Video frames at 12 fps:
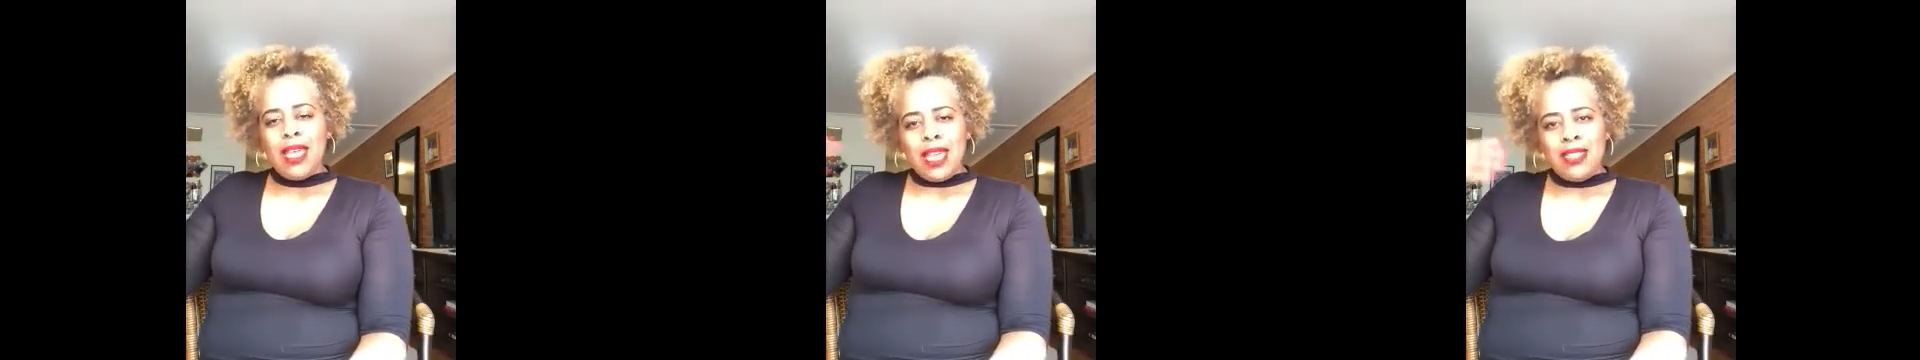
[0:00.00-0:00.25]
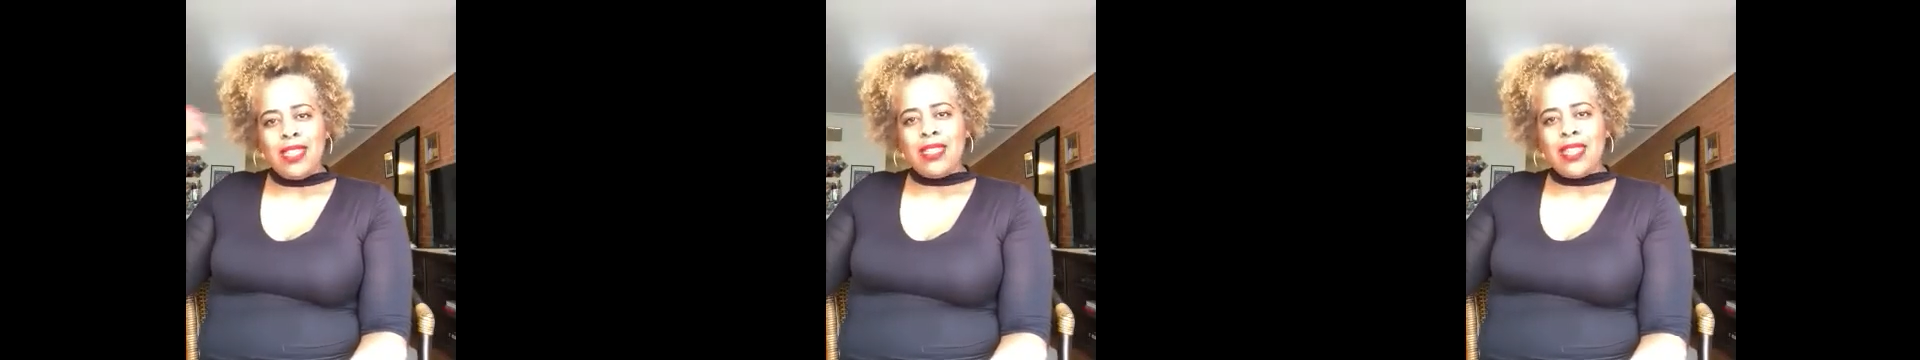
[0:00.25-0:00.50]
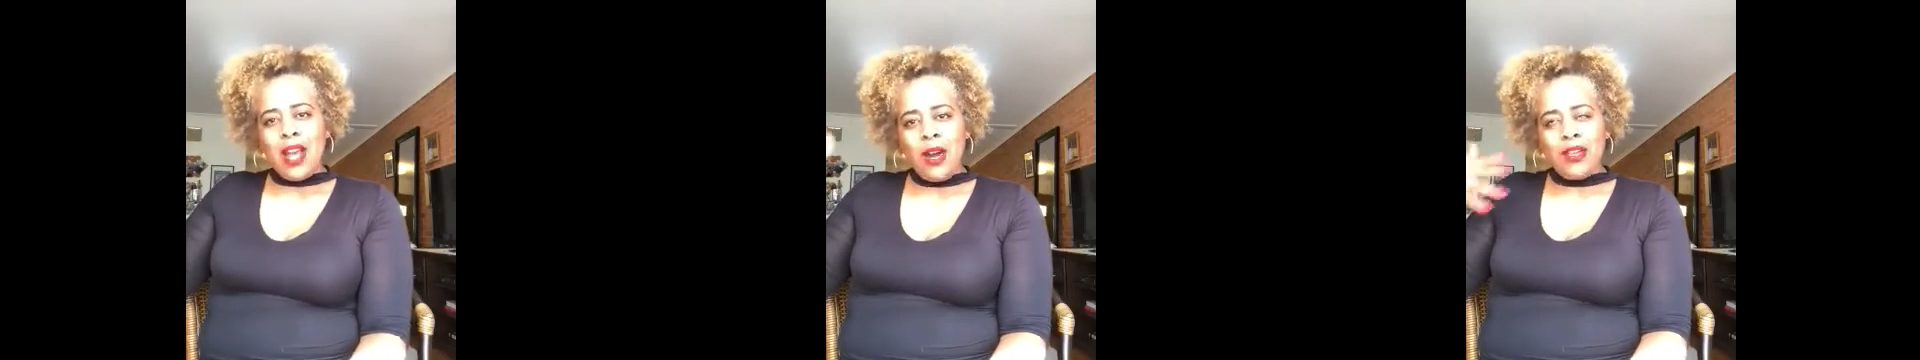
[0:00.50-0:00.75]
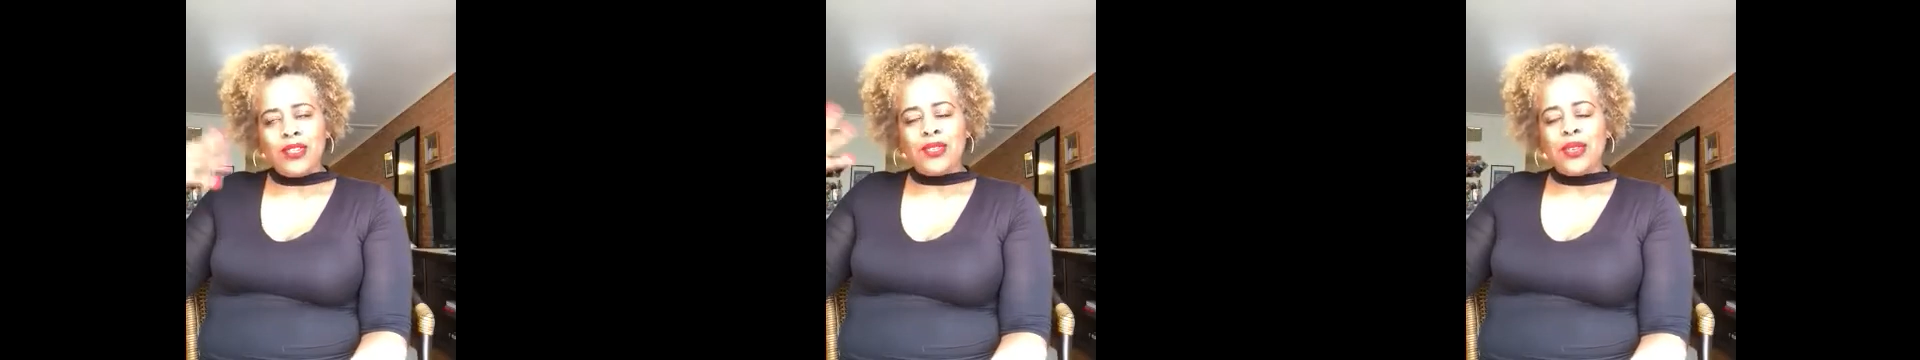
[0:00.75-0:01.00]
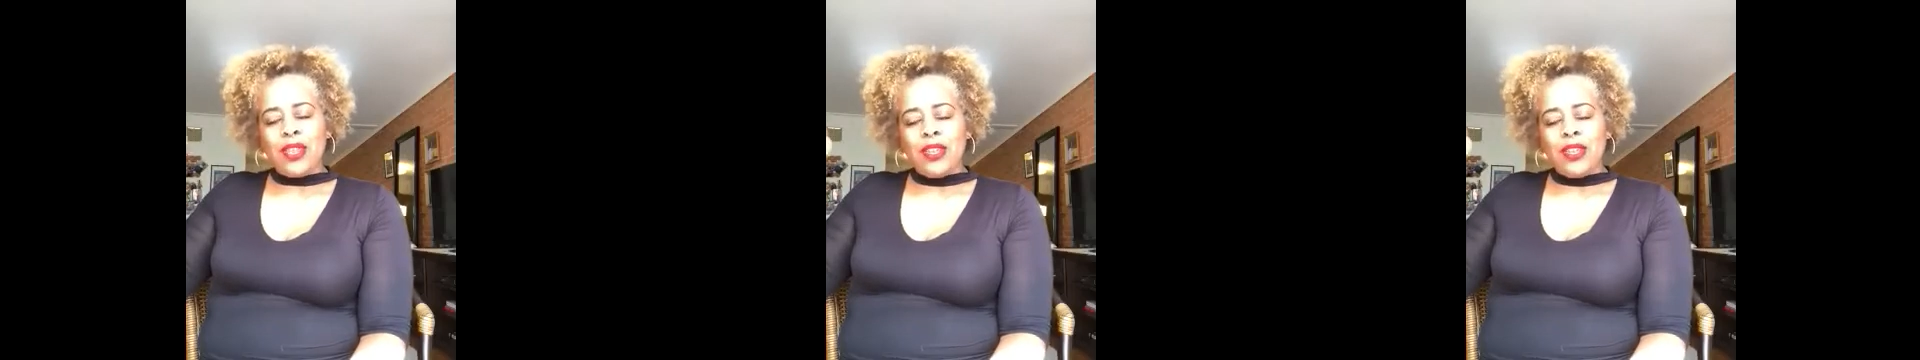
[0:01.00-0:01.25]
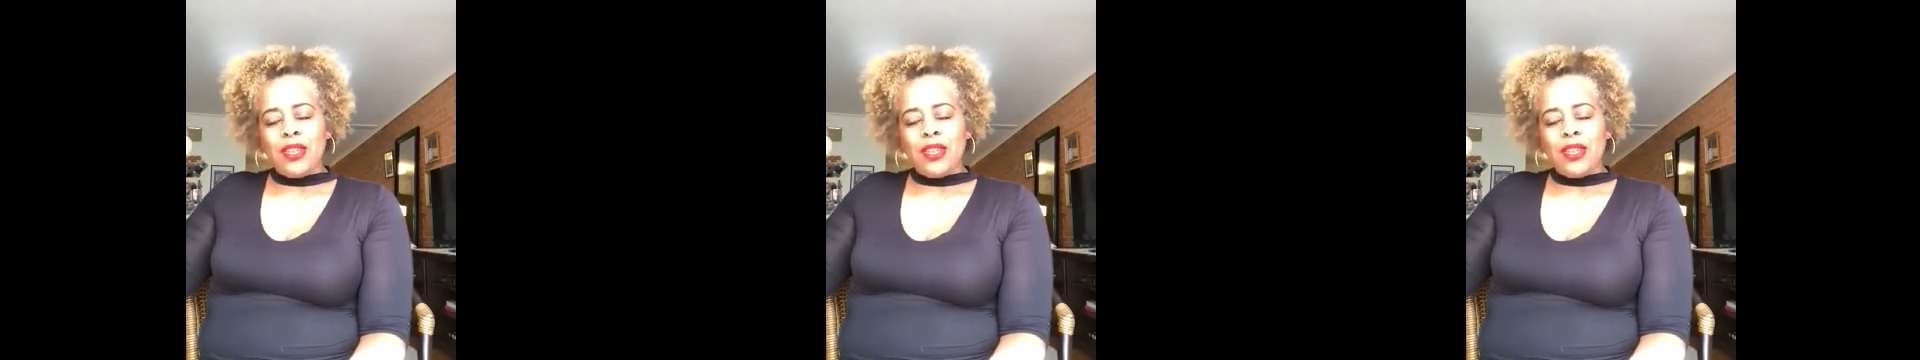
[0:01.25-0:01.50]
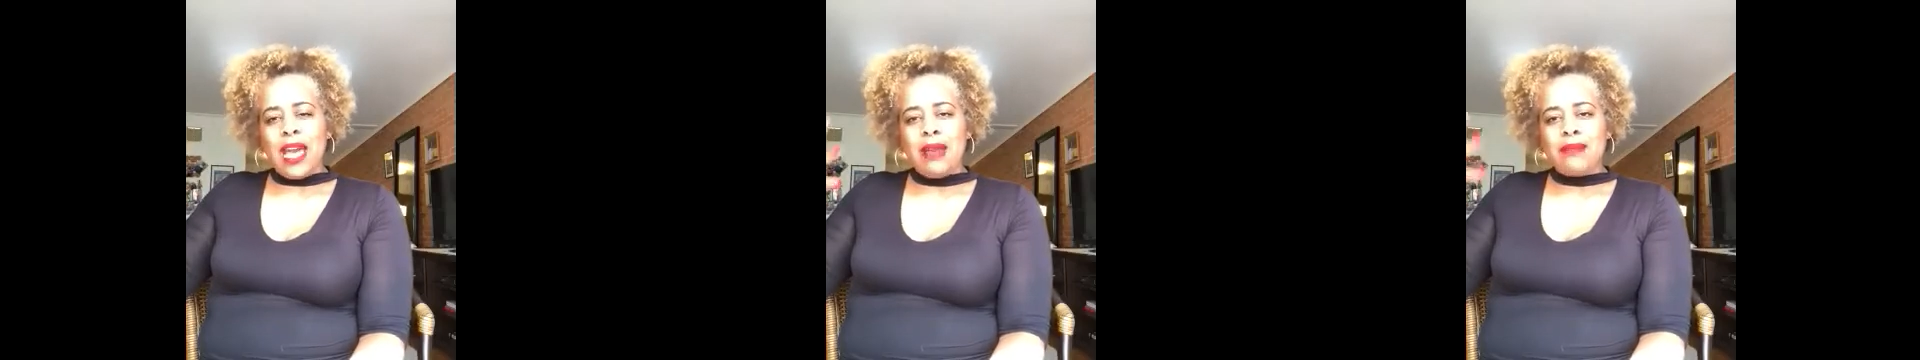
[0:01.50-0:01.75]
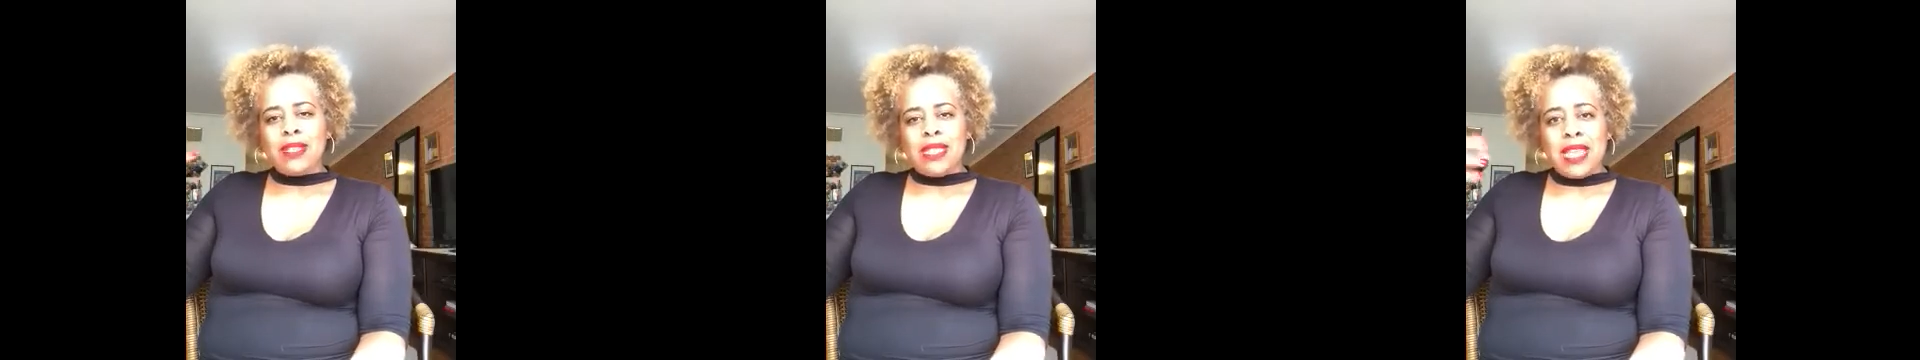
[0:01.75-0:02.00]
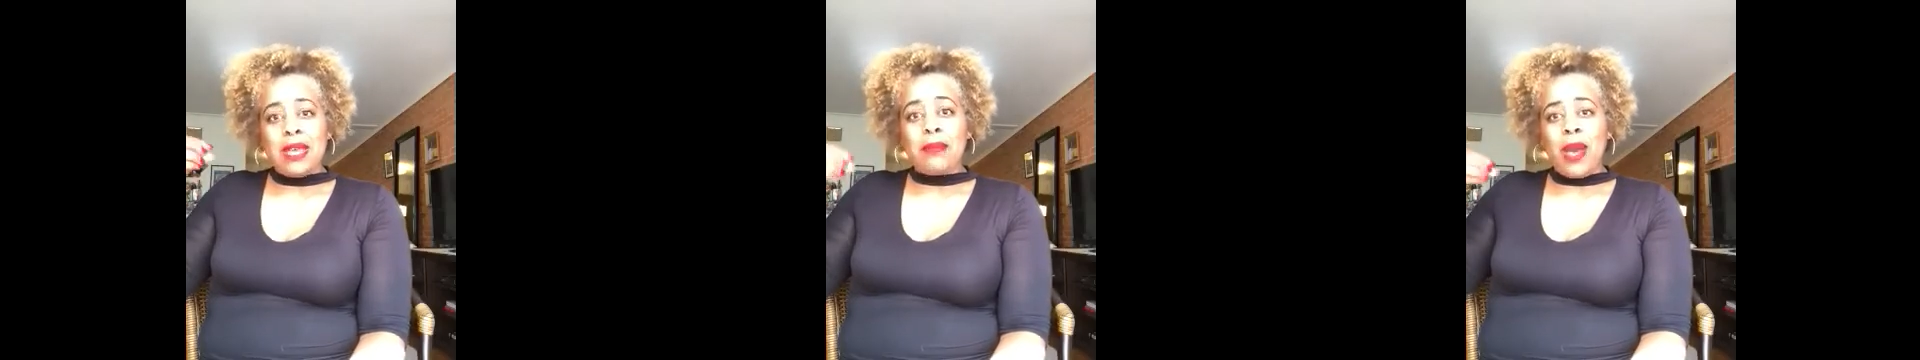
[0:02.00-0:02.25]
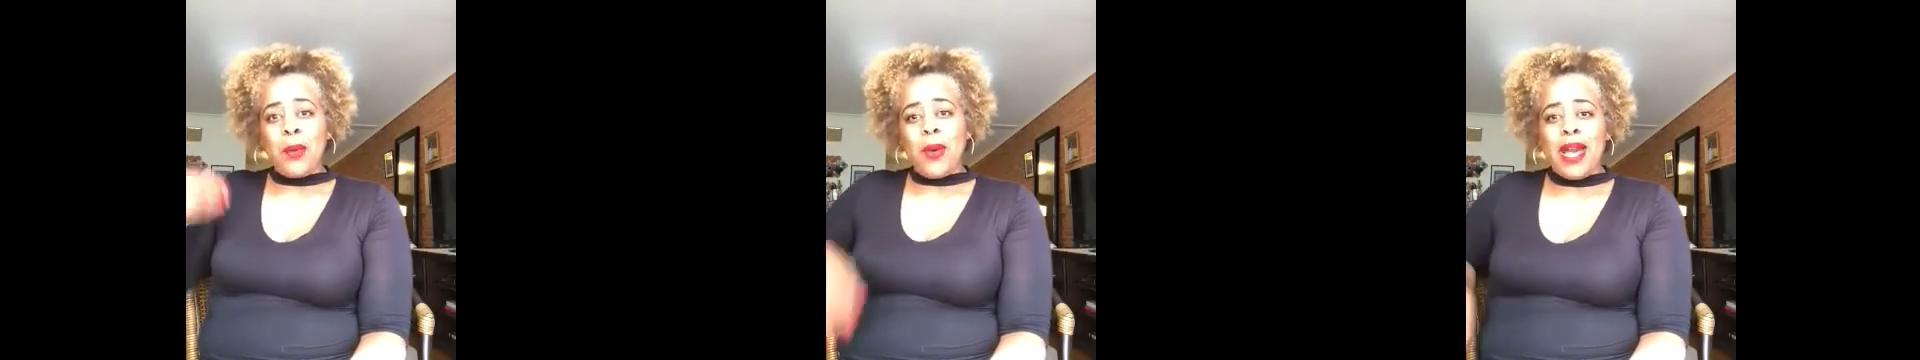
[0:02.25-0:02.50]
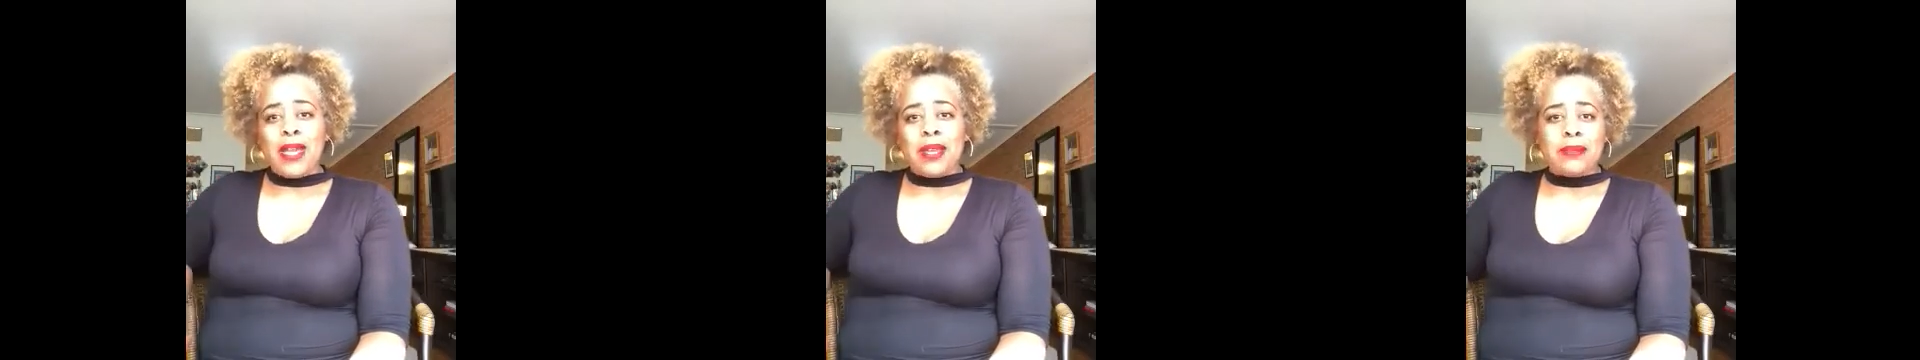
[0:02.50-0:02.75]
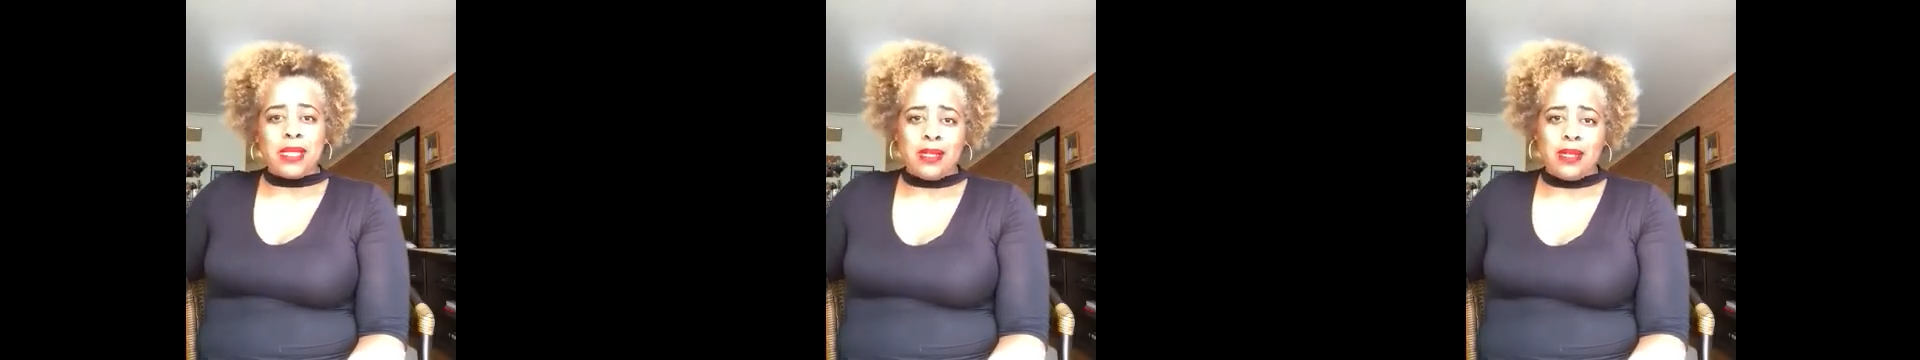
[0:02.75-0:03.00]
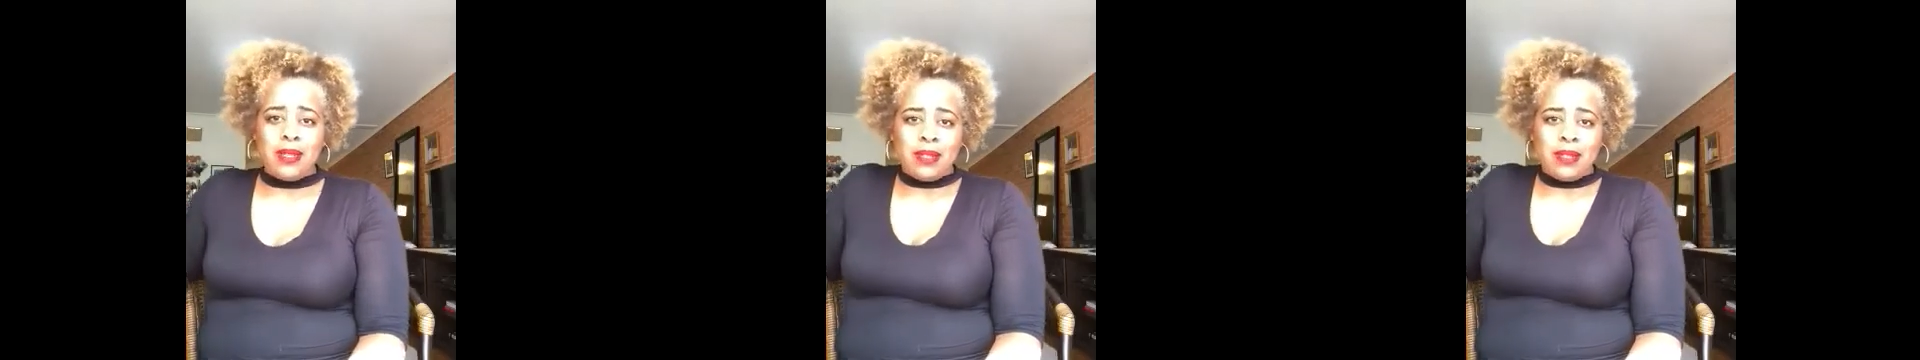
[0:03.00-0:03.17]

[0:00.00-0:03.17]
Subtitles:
and then that also gives me time to think about why I'm stuck.